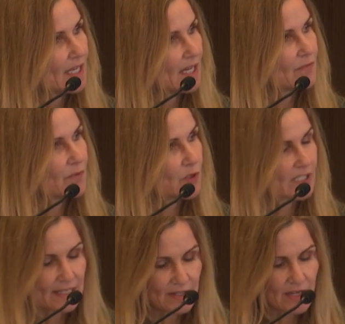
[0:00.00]

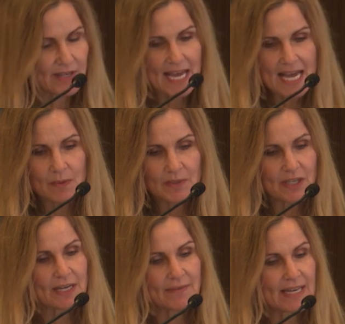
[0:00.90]
Unfortunately, in the UK, we
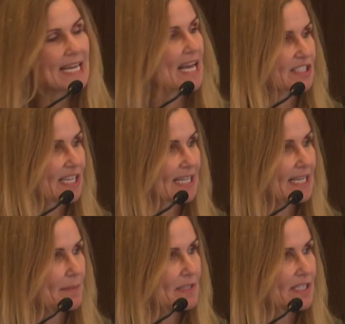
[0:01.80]
don't have any HDAC
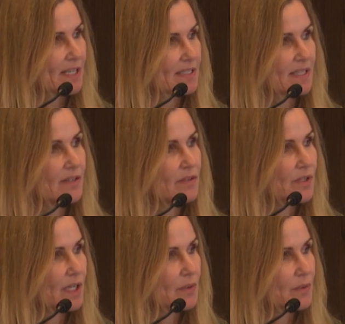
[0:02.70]
inhibitor, so
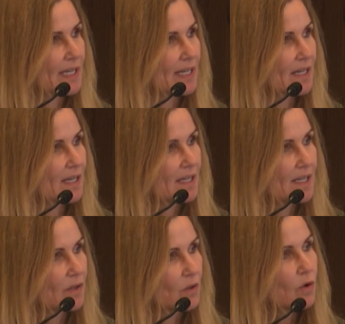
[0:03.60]
no
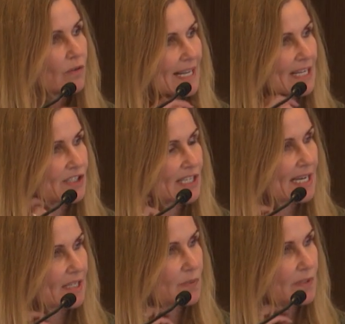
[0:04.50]
oral
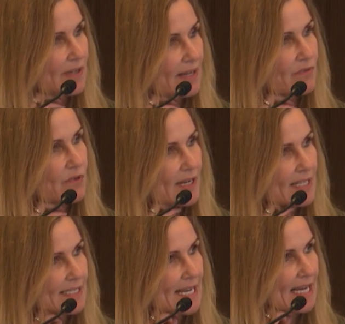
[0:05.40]
HDACs. We don't have
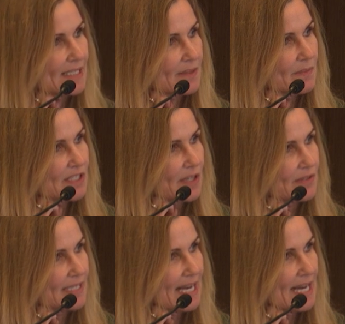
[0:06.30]
verinostat, and we
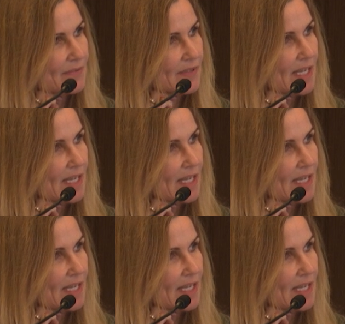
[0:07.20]
don't have